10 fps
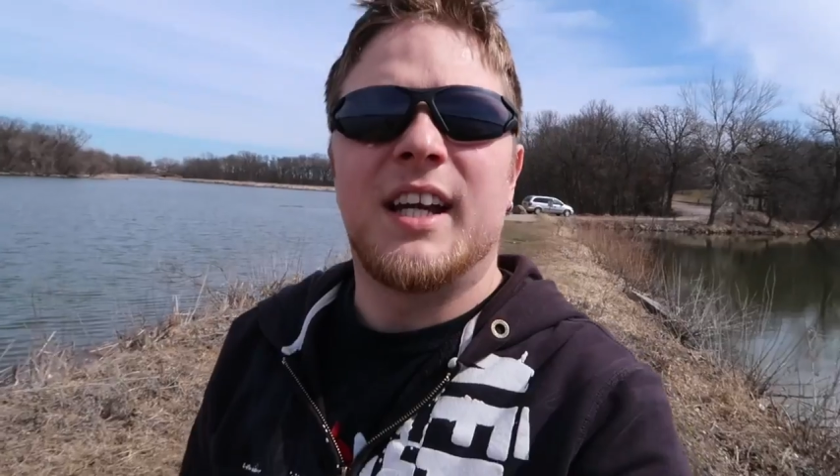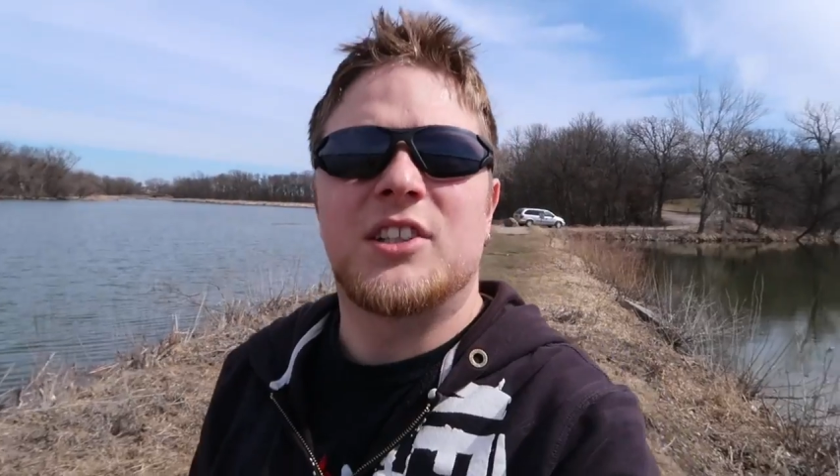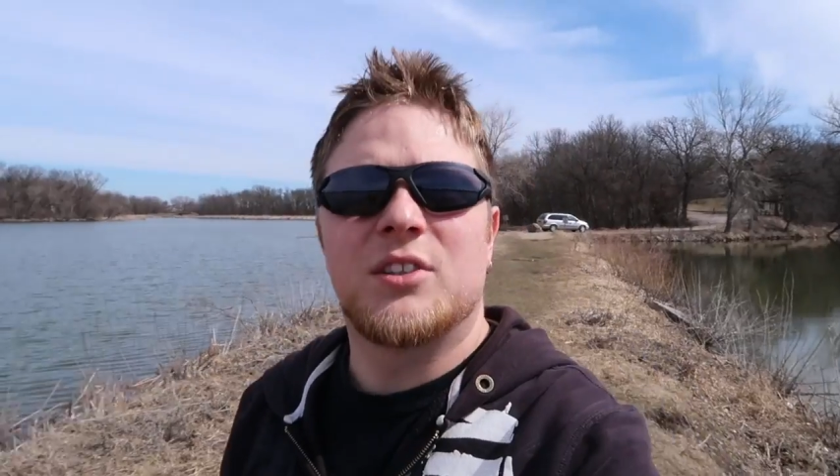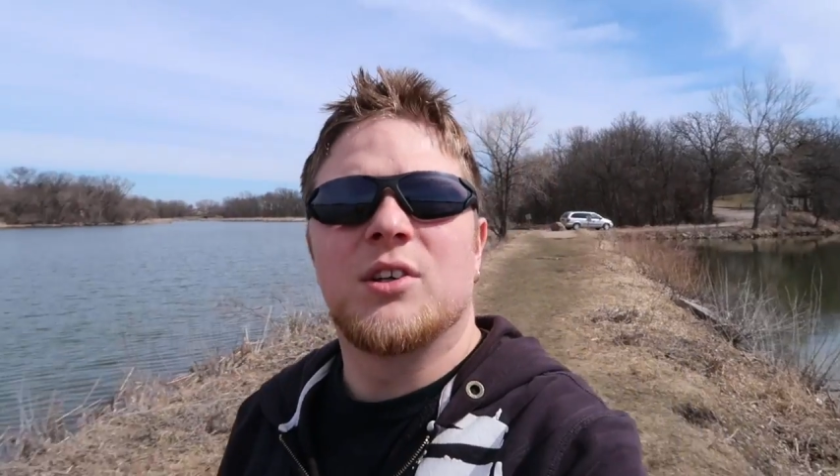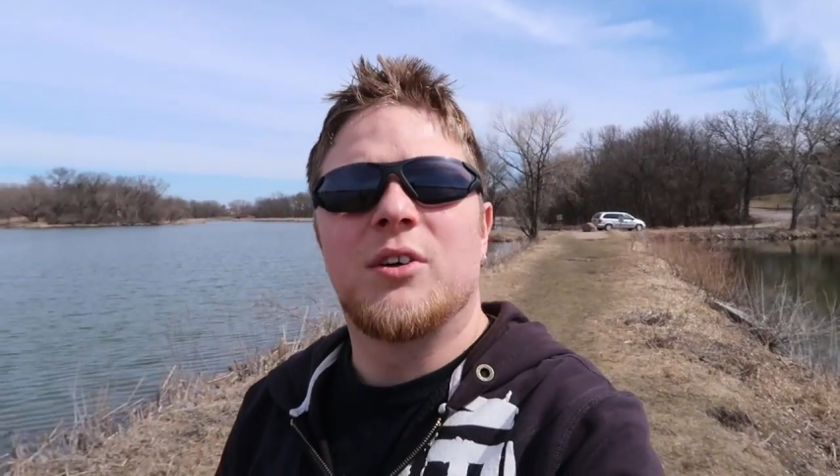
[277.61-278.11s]

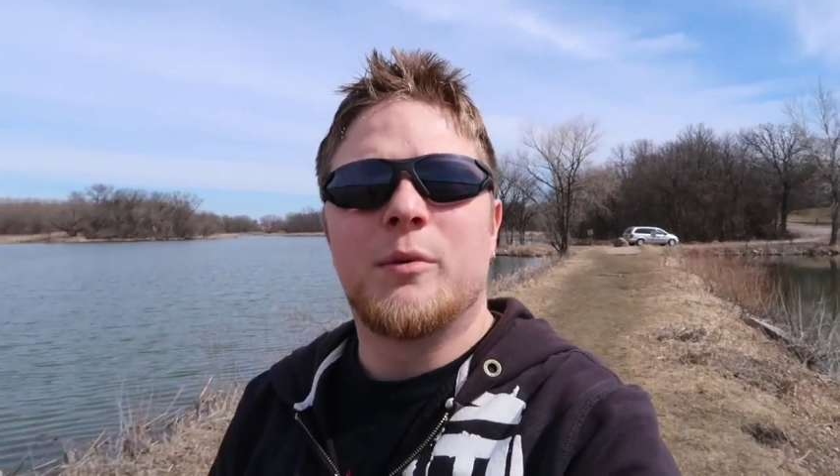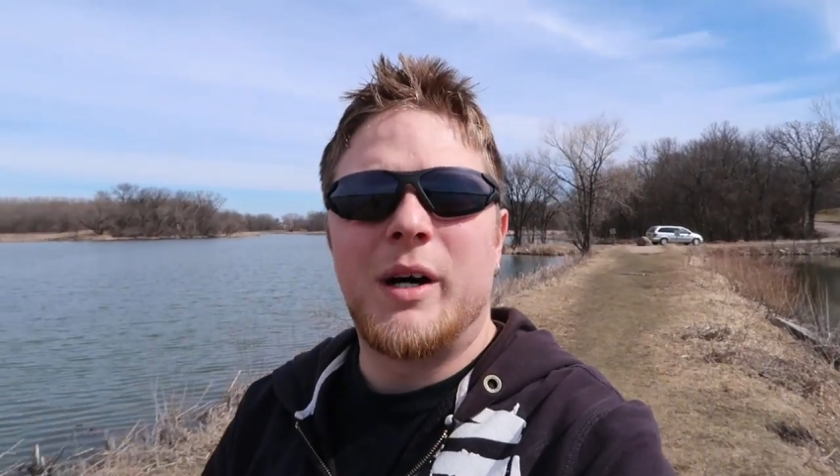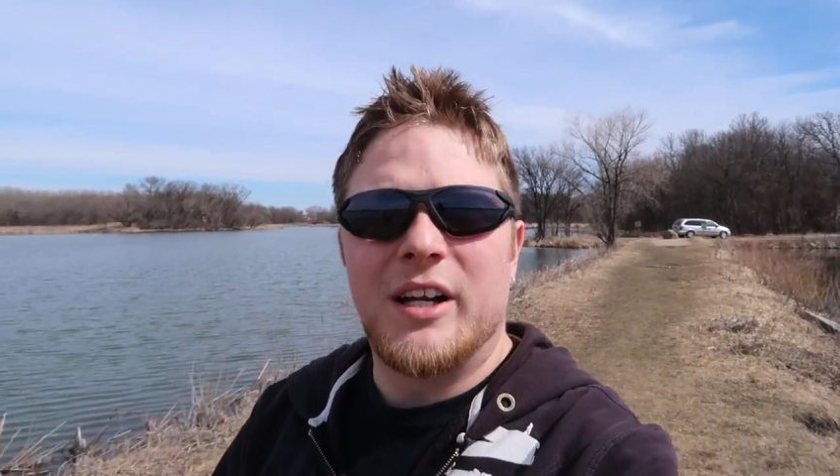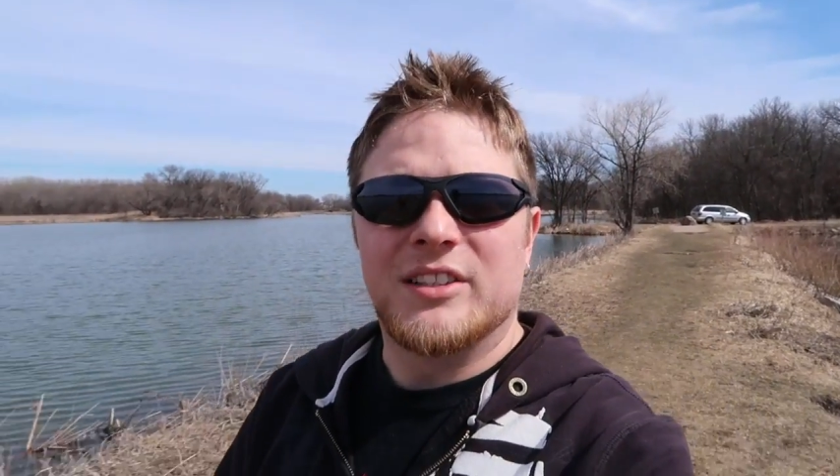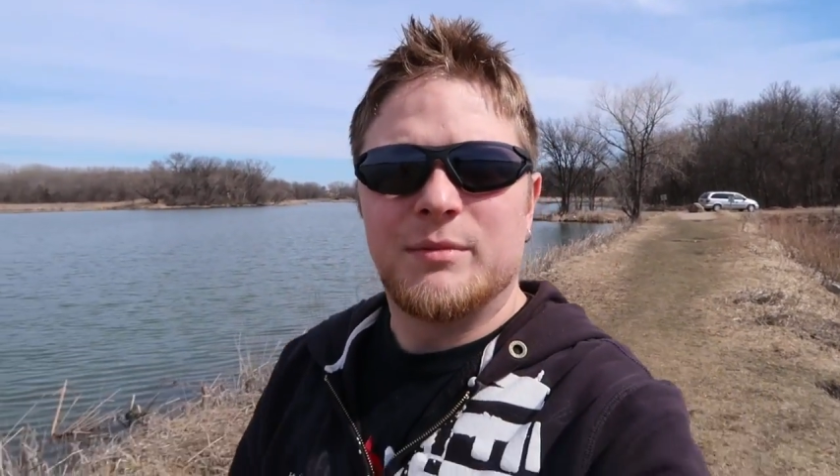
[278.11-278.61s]
Catch Corona
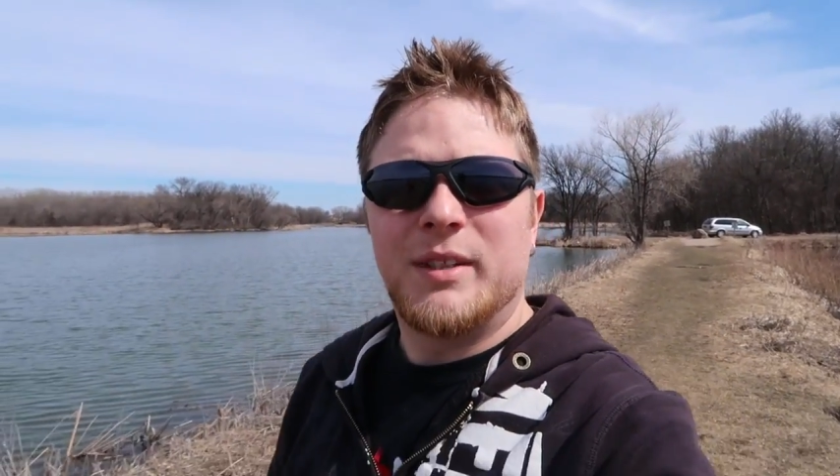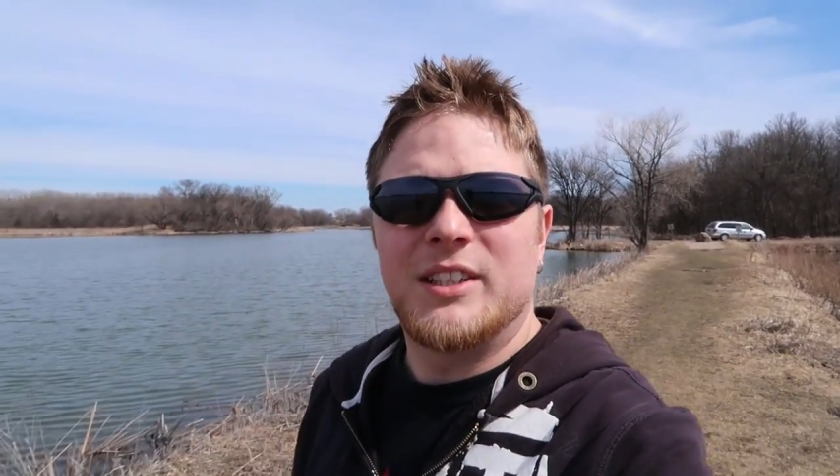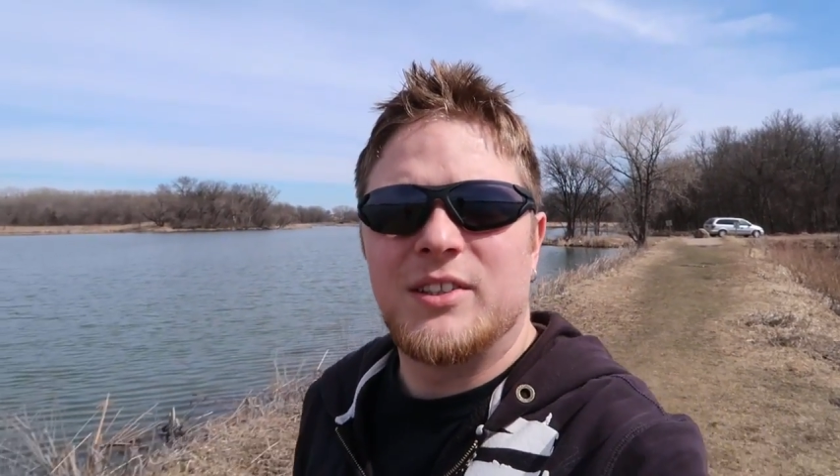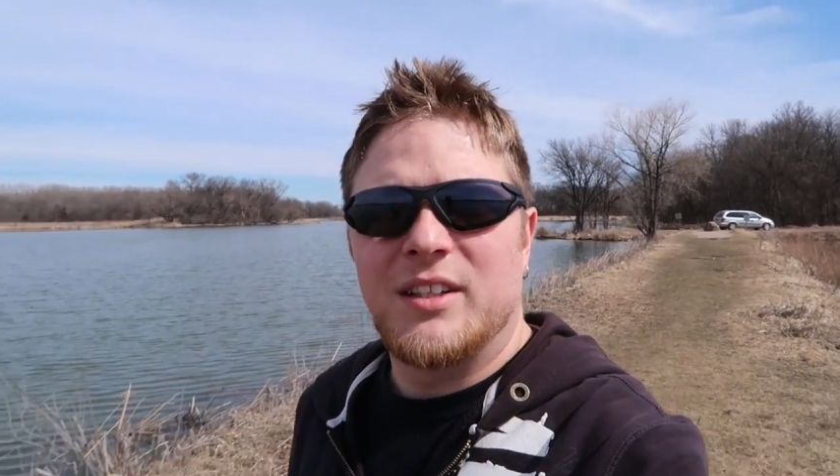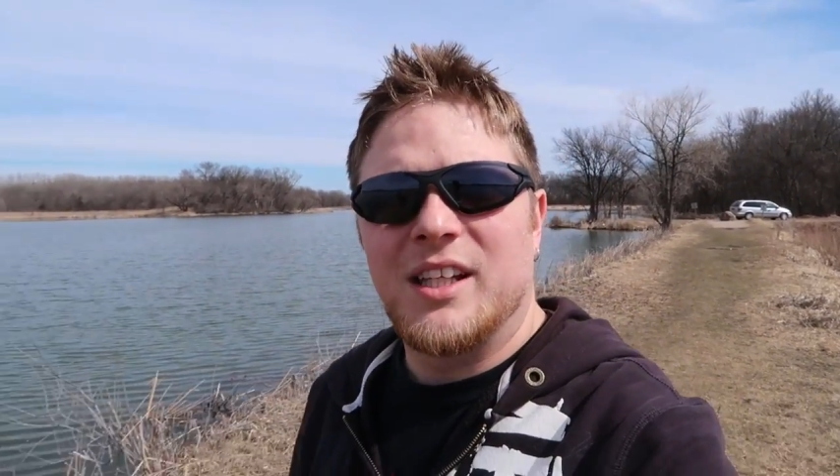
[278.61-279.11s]
bottles in
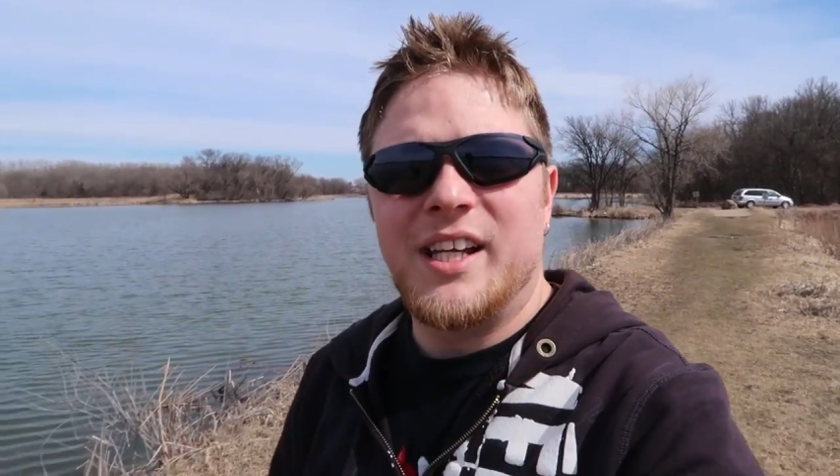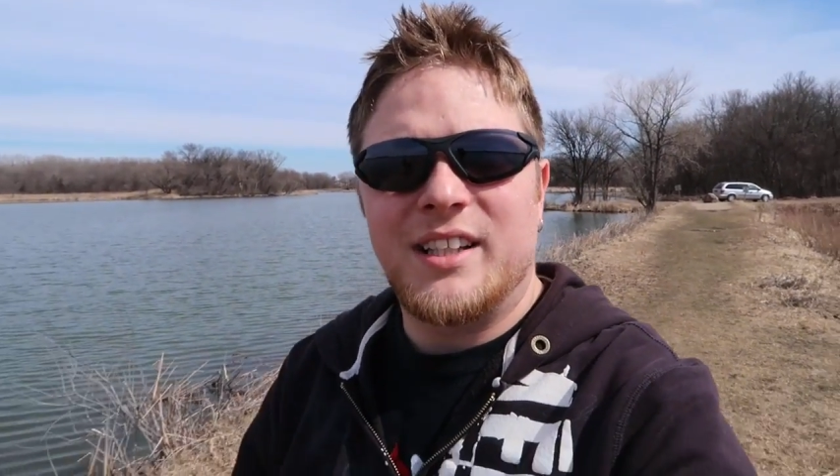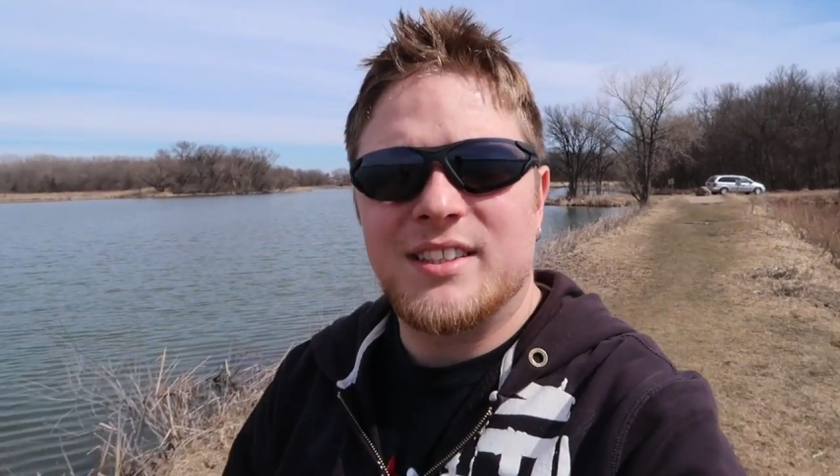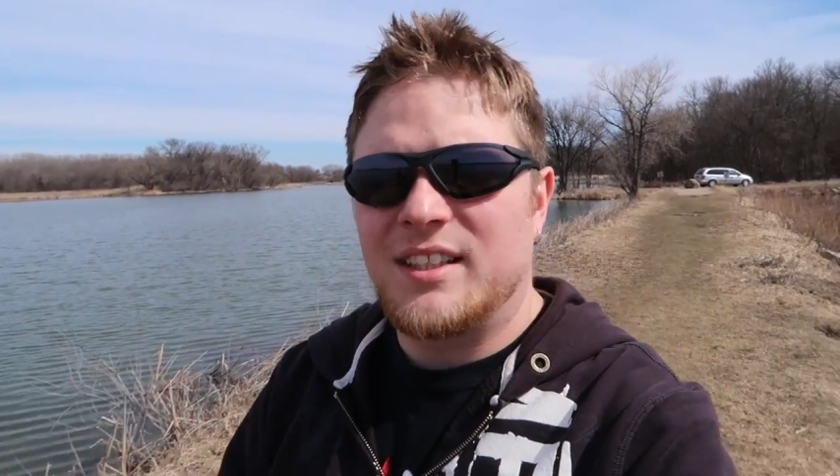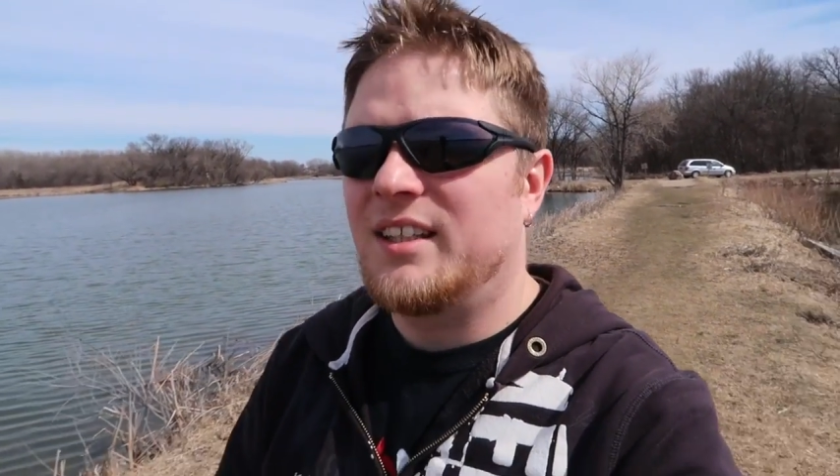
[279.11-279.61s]
Minnesota lakes.